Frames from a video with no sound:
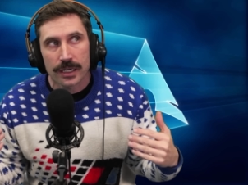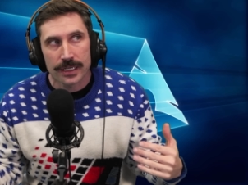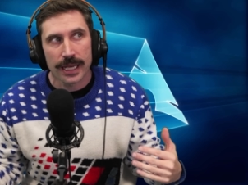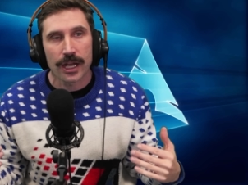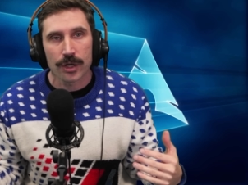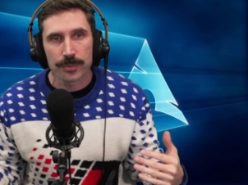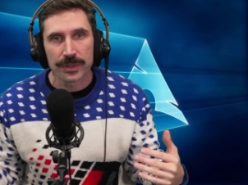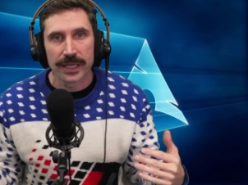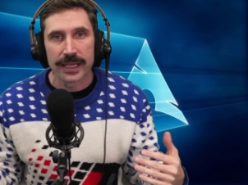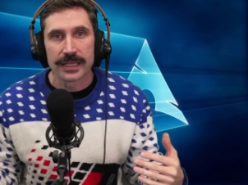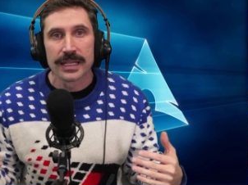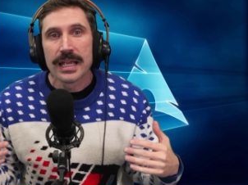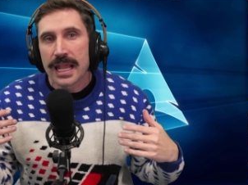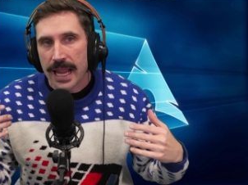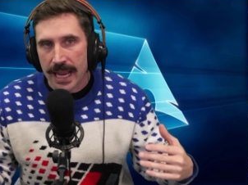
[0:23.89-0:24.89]
an airplane
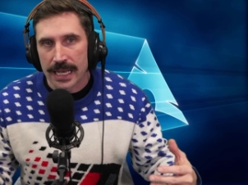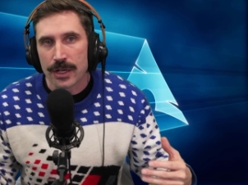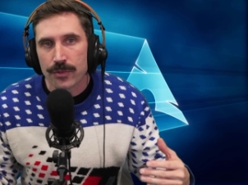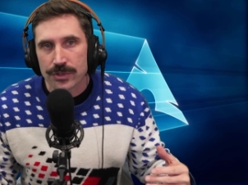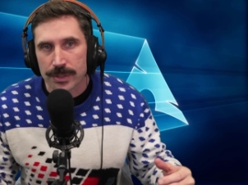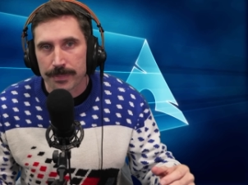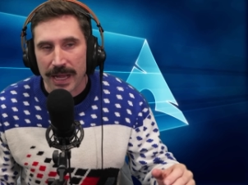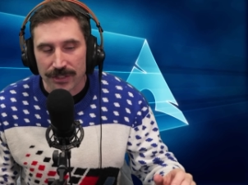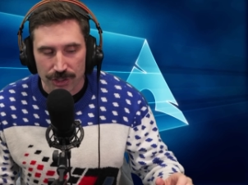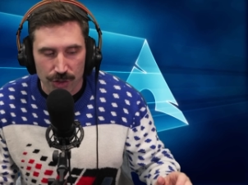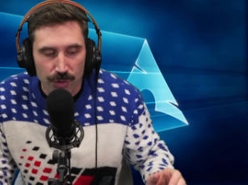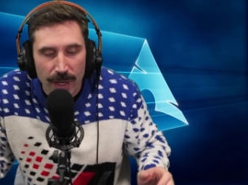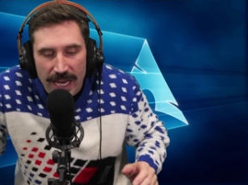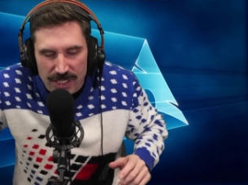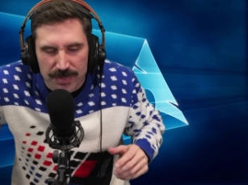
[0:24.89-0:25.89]
and it was about to
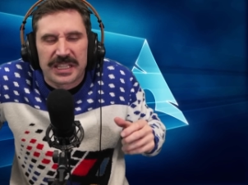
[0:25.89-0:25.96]
crash,